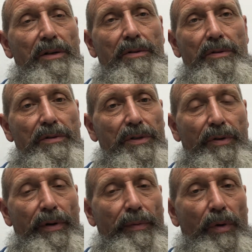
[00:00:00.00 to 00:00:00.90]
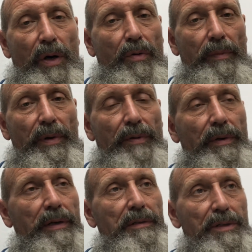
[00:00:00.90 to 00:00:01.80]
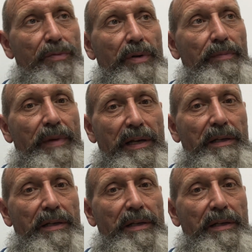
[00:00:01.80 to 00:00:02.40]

knows equipment rental is what